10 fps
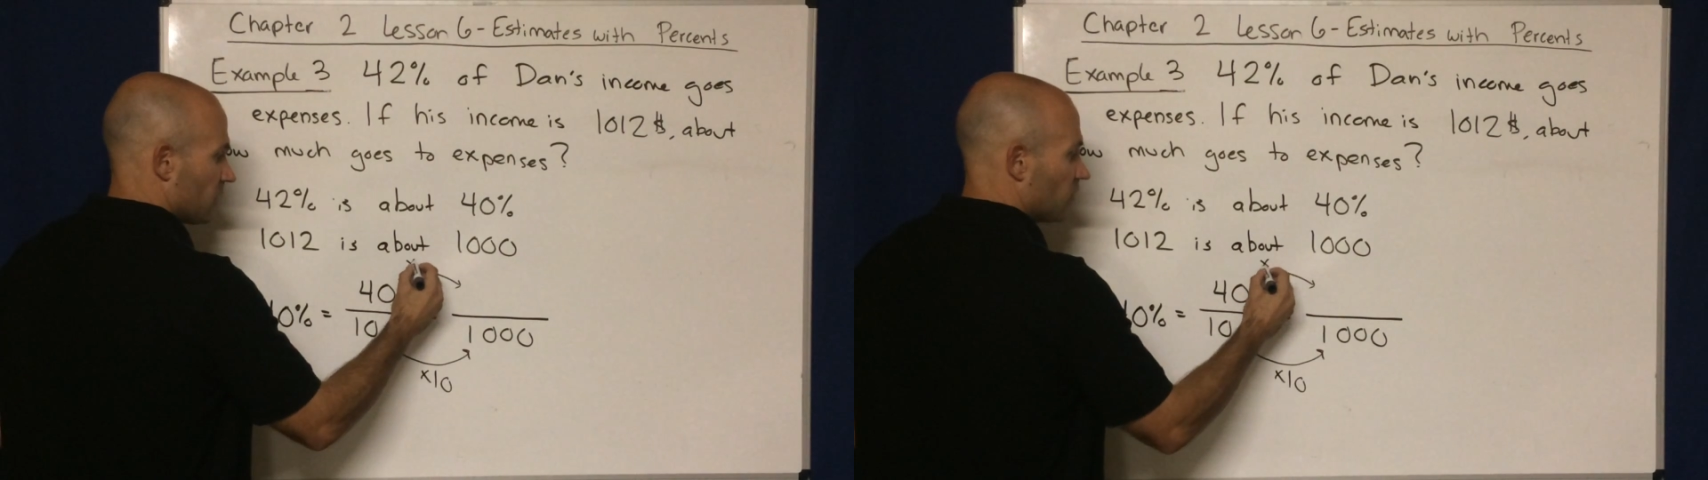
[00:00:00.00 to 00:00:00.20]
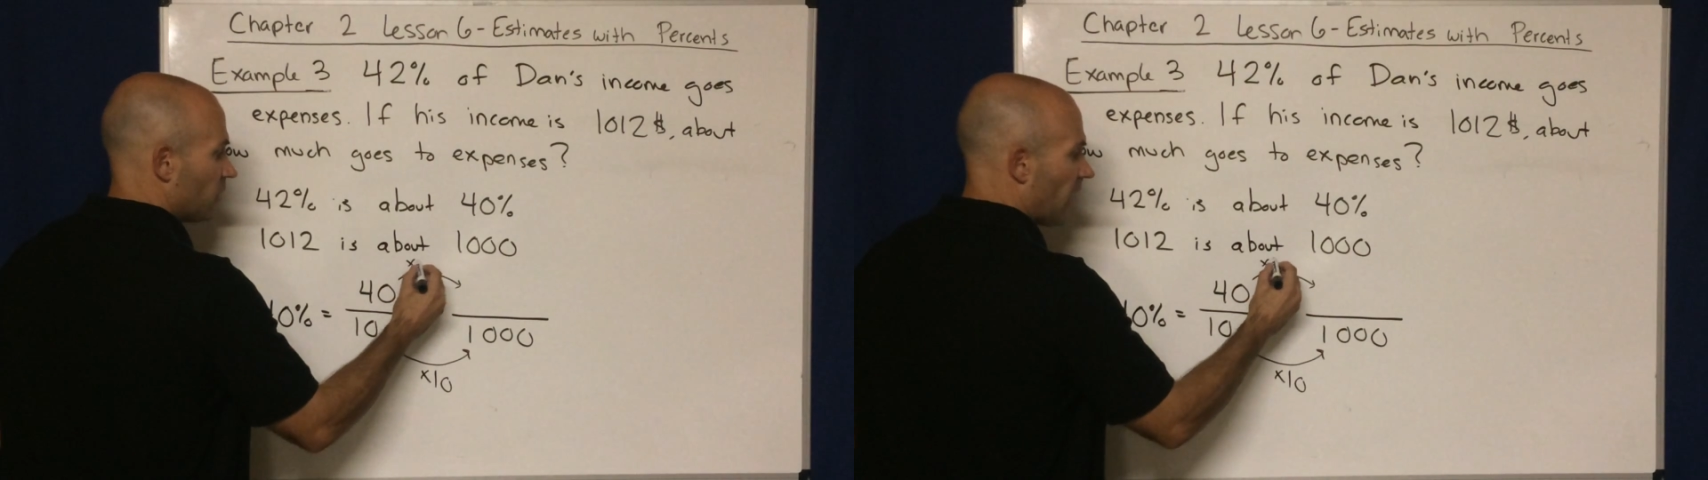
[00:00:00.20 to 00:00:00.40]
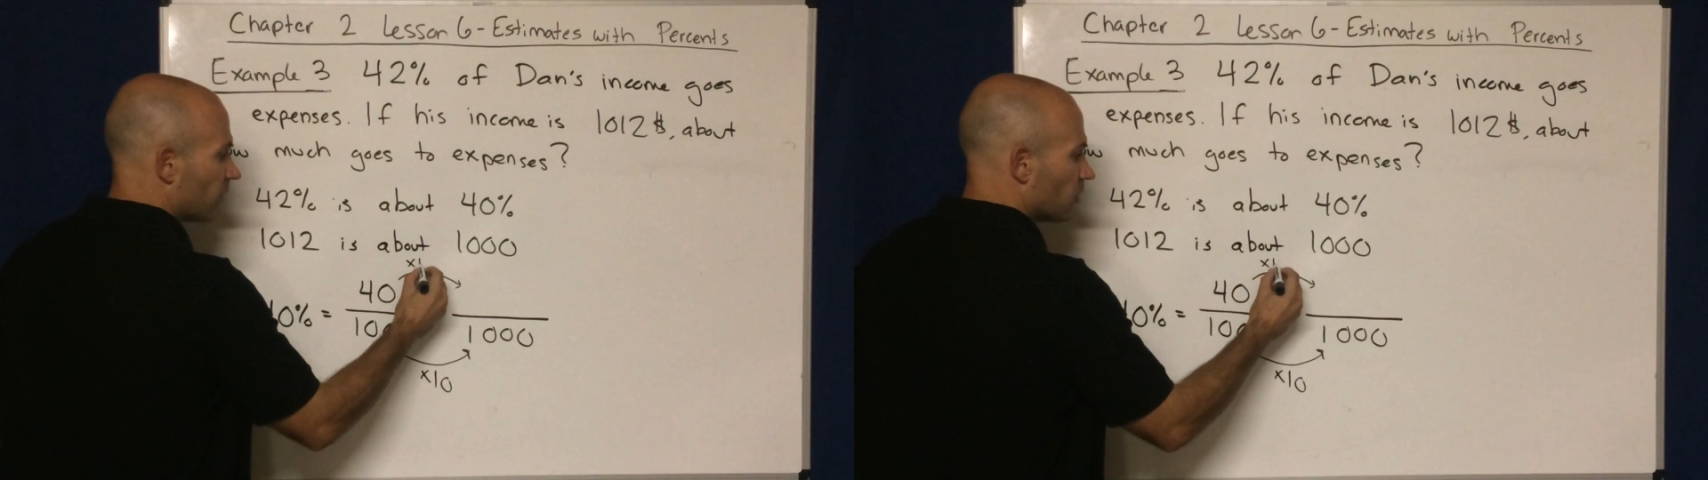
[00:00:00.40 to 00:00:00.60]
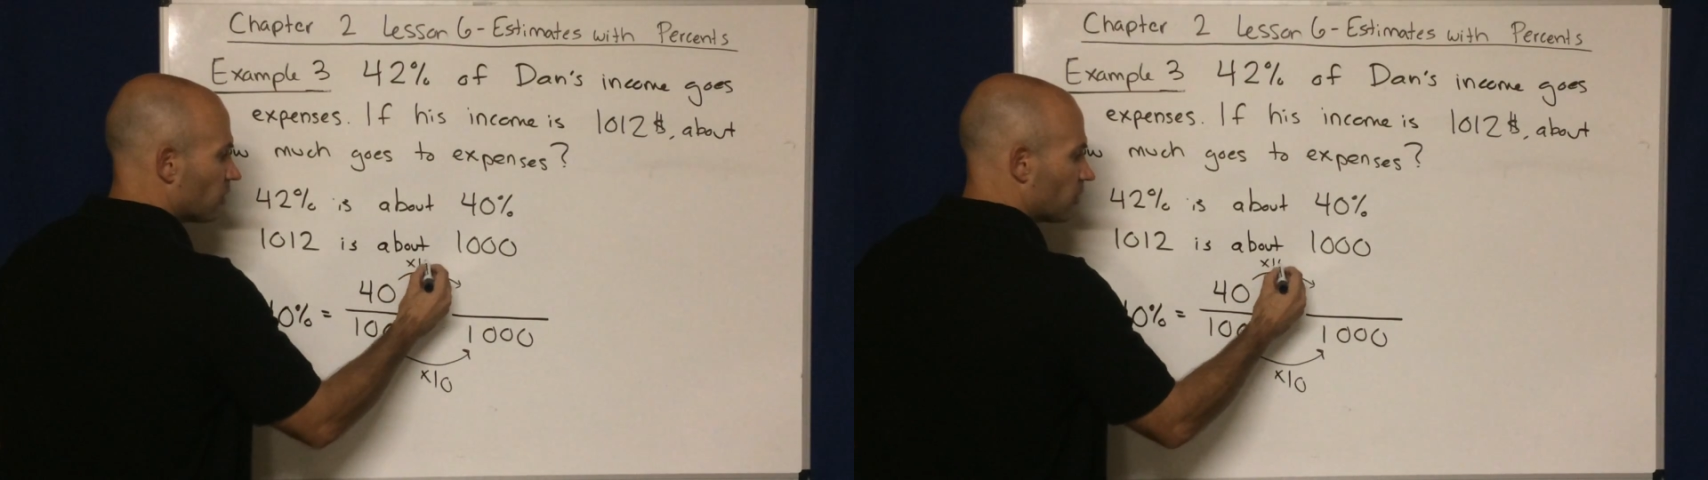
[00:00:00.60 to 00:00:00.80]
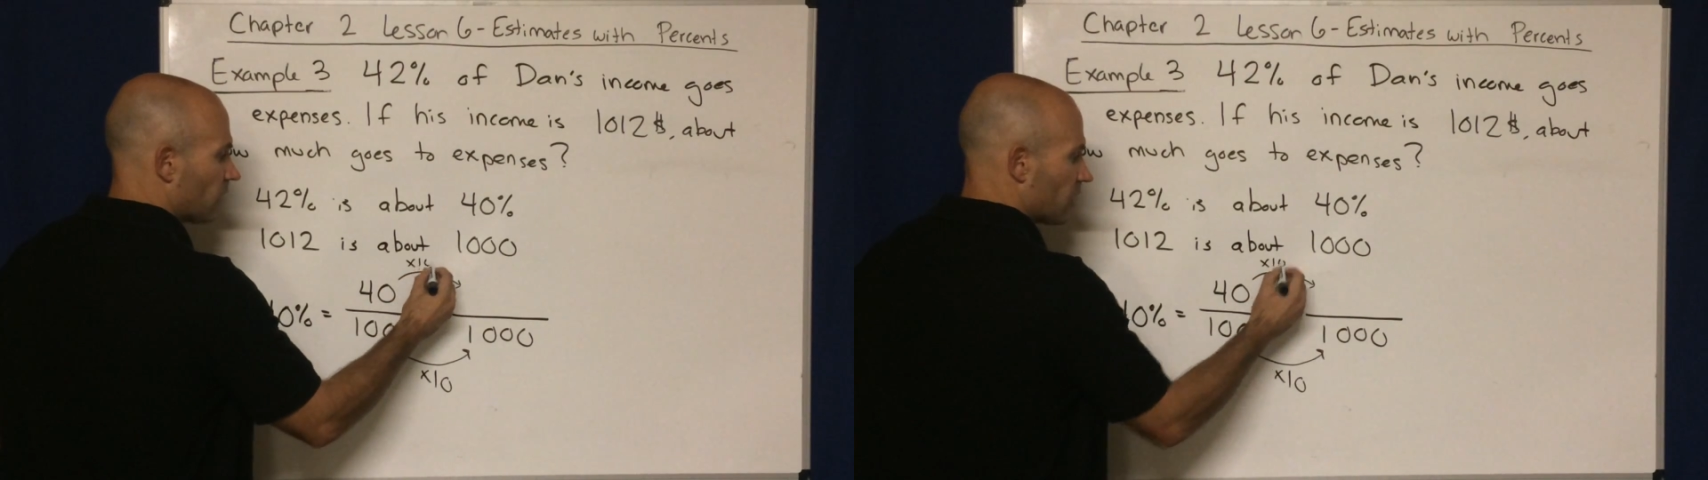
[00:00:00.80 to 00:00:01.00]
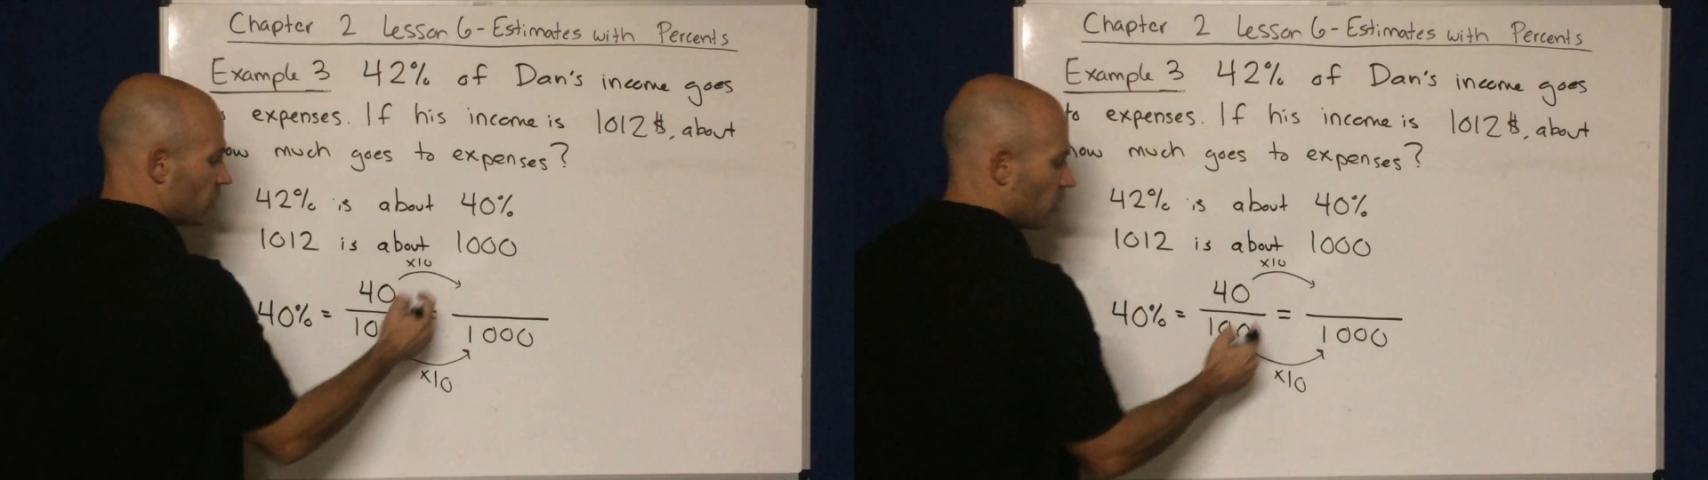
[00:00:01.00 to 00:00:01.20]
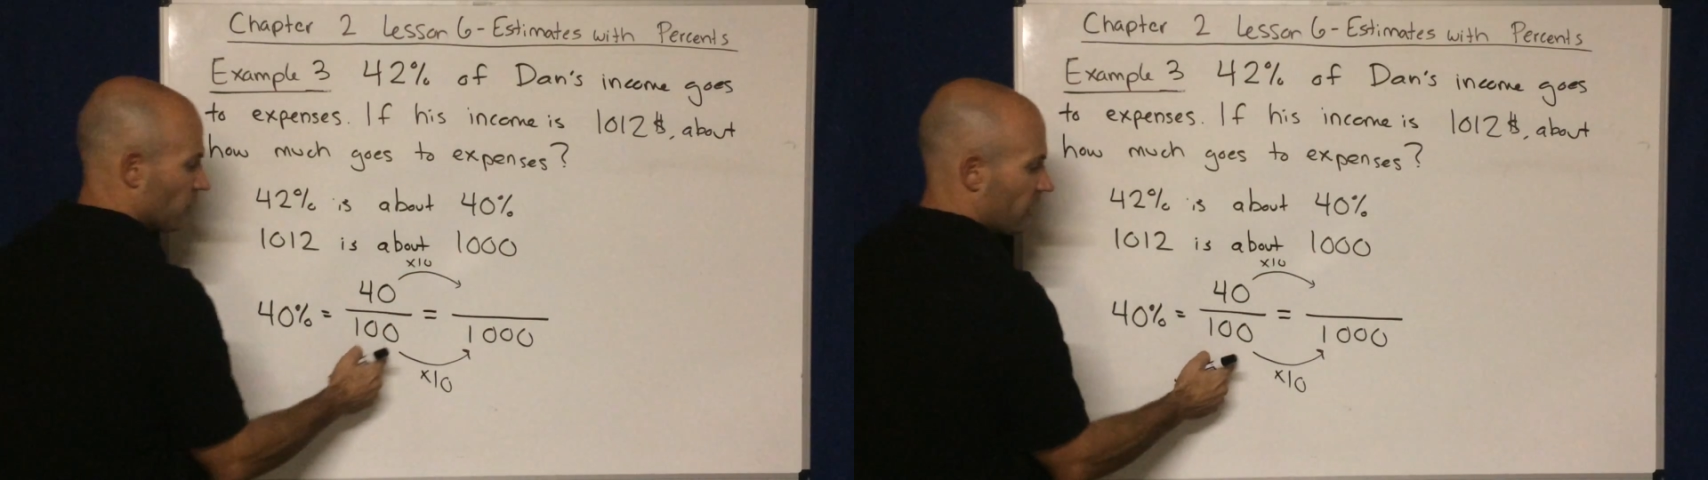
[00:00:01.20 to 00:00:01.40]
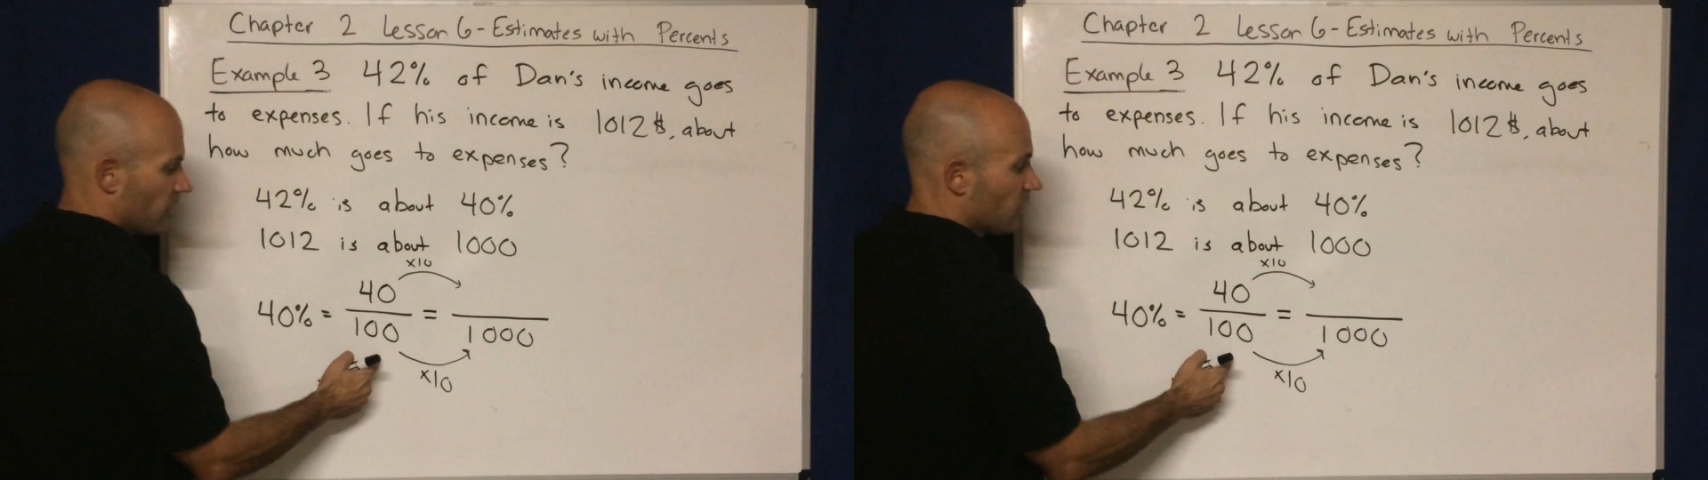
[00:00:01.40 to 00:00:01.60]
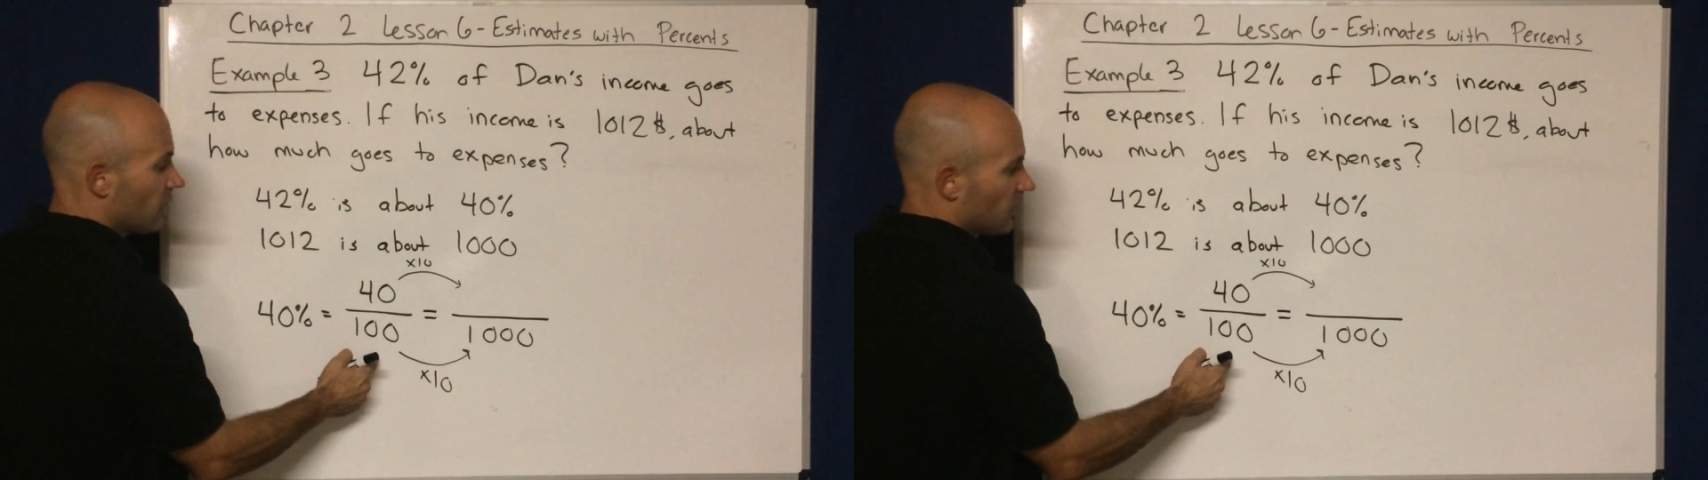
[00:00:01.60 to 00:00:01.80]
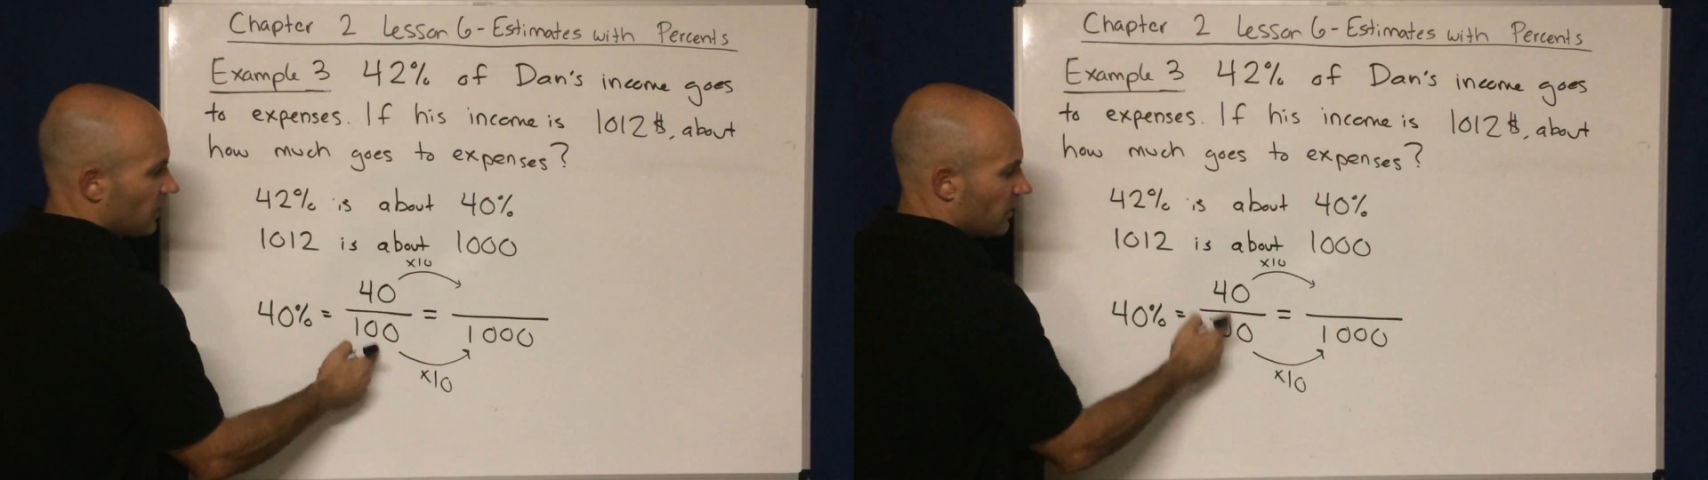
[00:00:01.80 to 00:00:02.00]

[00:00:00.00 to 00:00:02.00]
because we have to multiply the numerator